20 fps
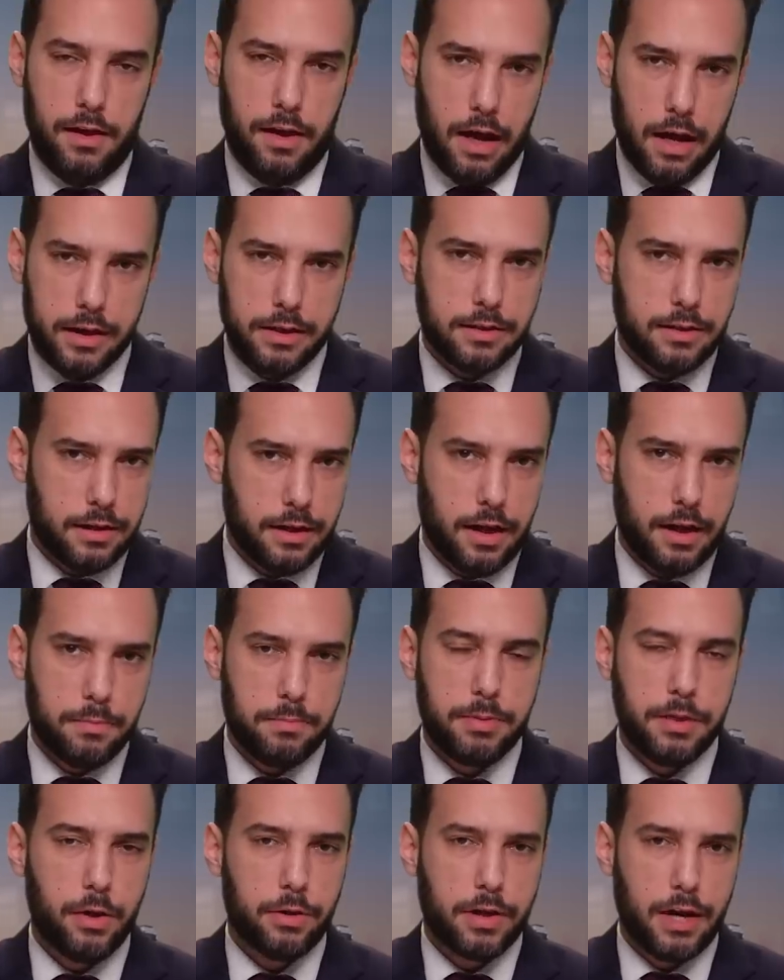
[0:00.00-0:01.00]
Honestly, I'd
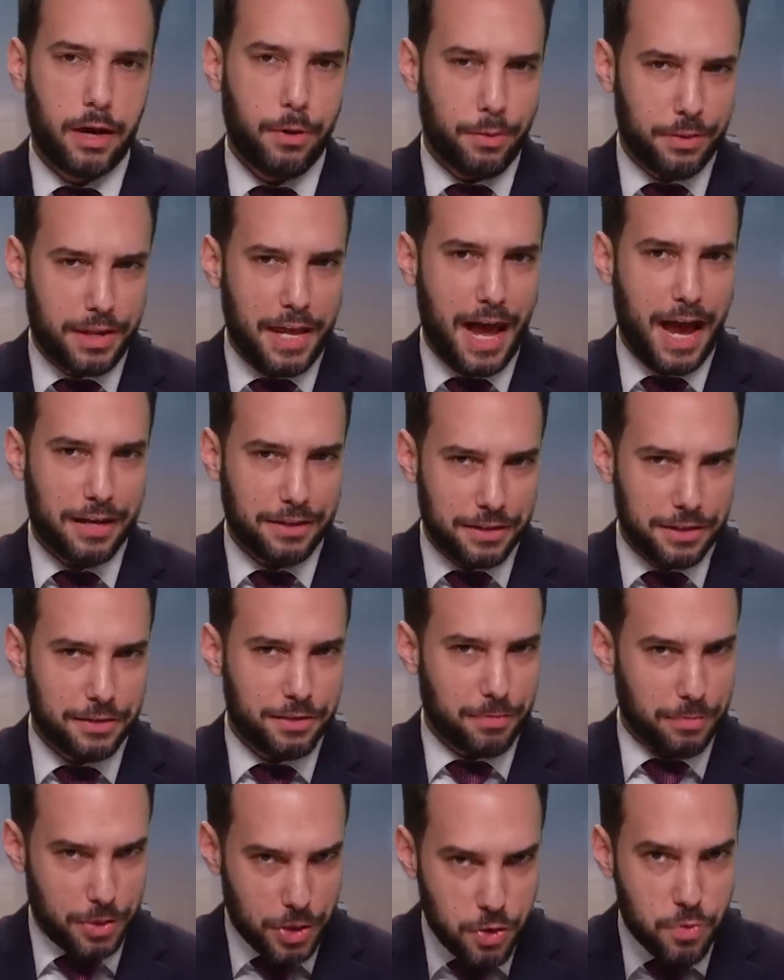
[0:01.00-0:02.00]
be okay with taxing
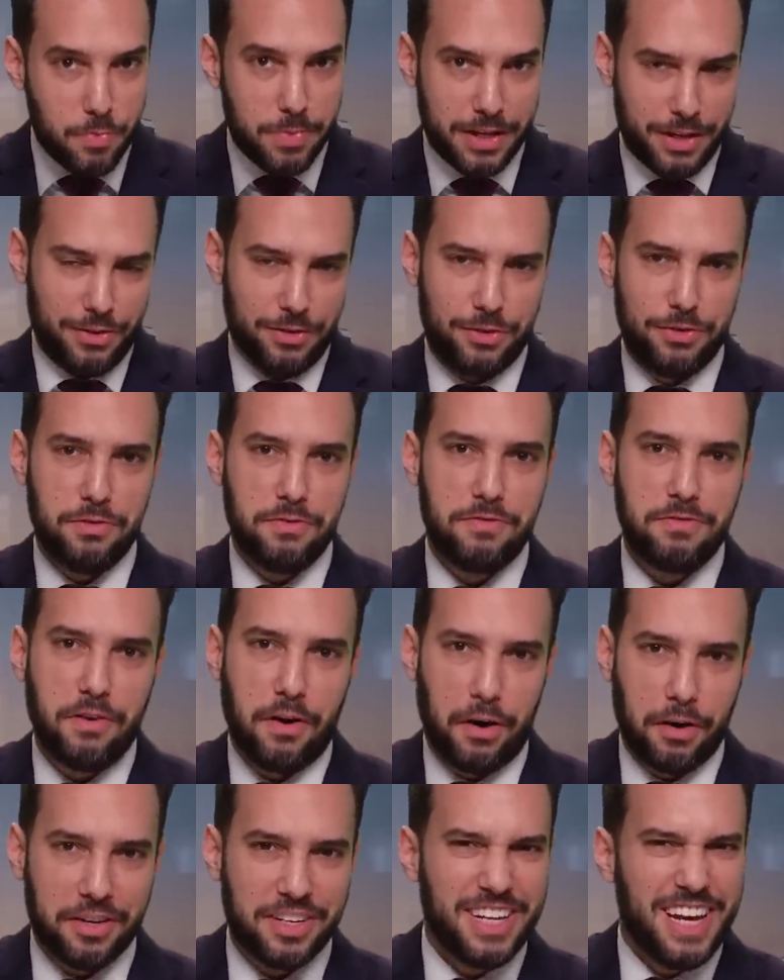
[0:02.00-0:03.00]
some humans who
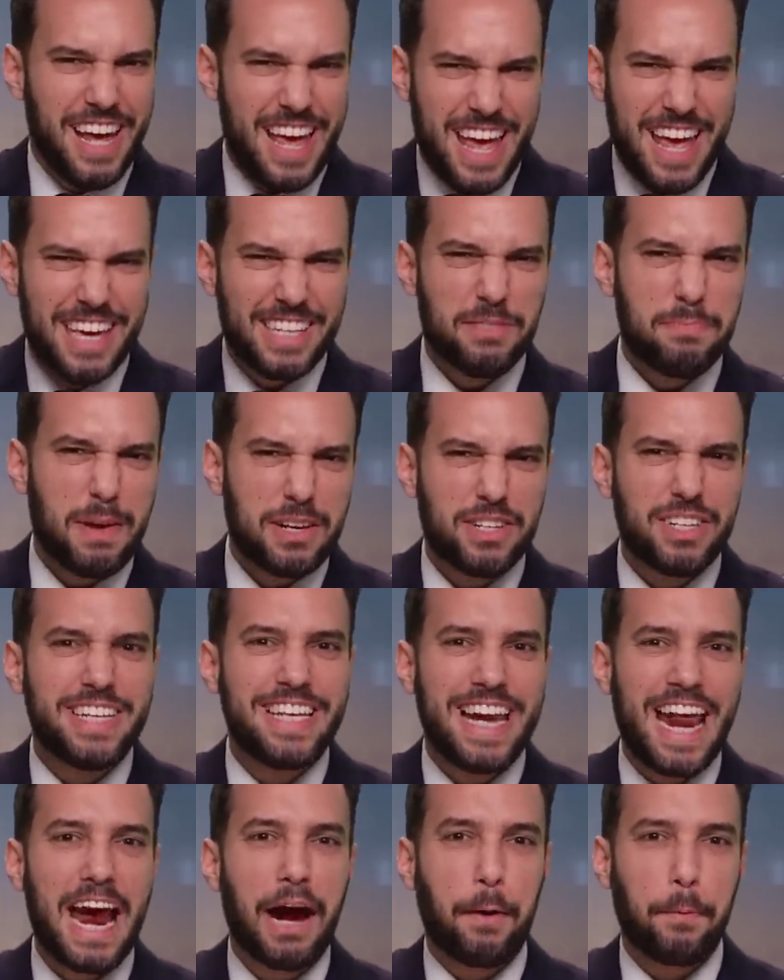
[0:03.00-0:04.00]
fart, especially
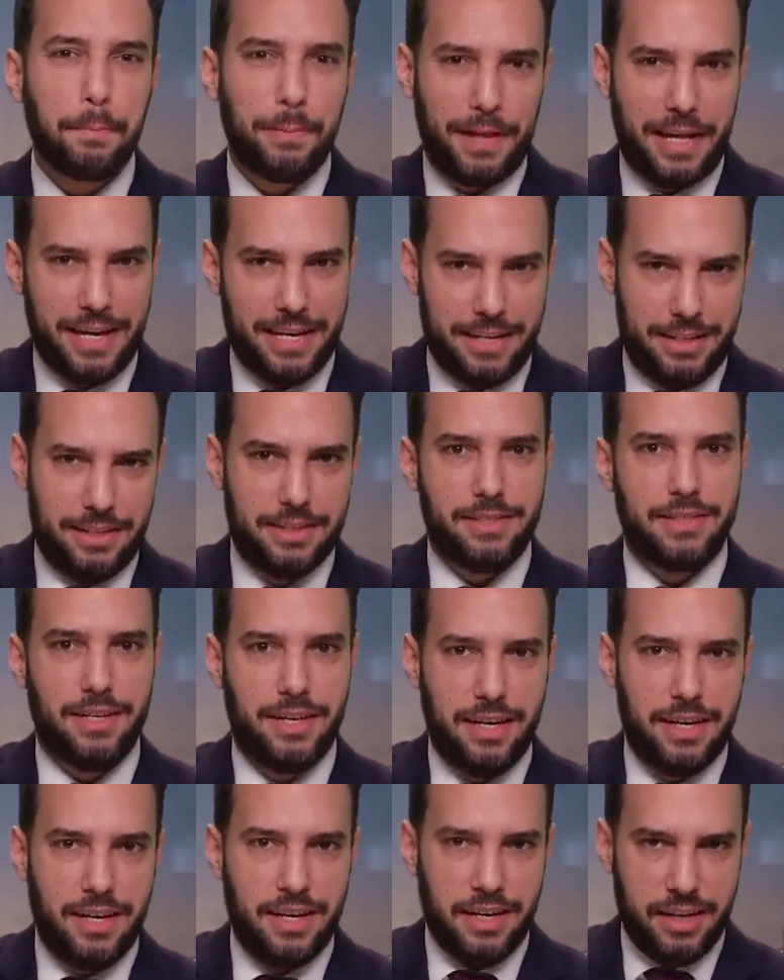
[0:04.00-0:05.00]
in airplanes.
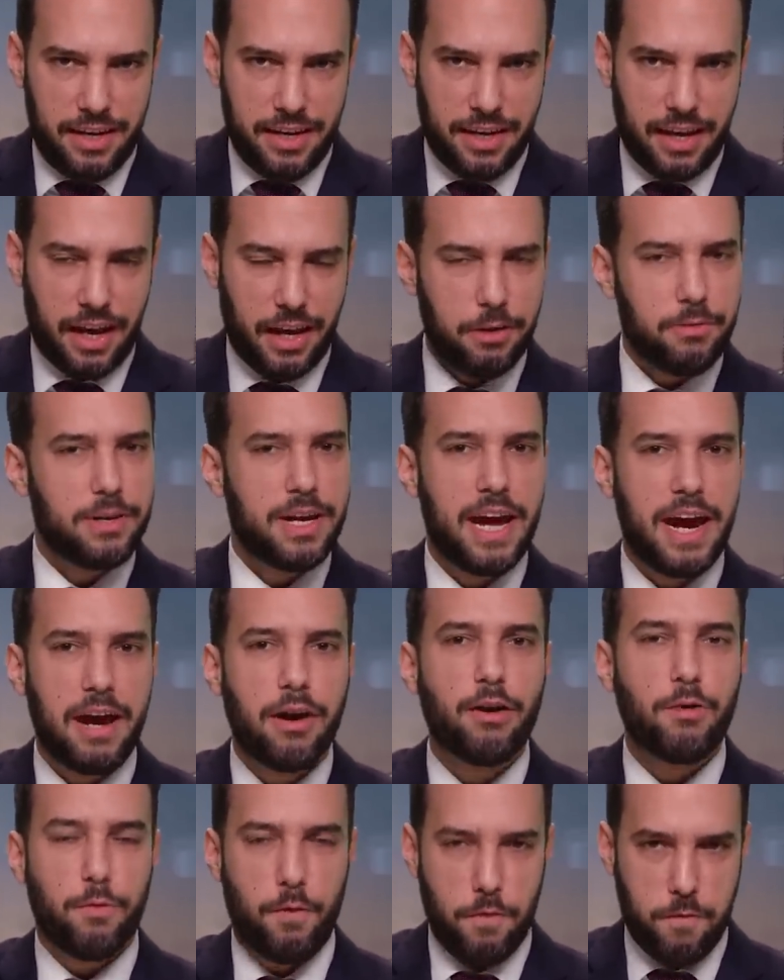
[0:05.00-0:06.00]
I don't
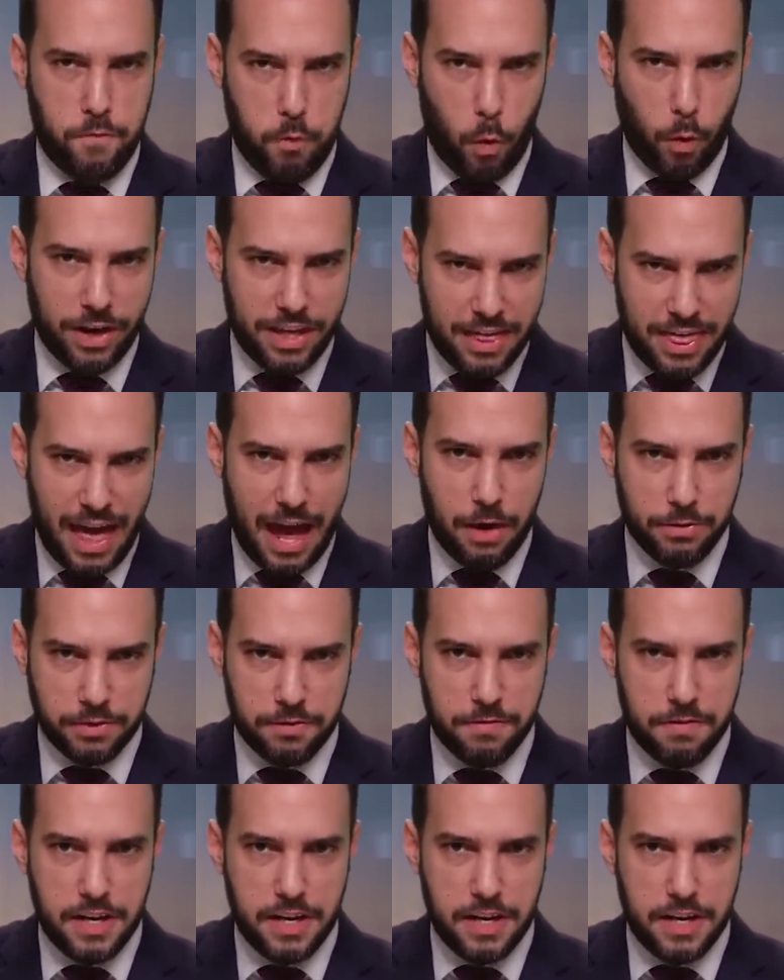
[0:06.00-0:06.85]
care if we're 40,000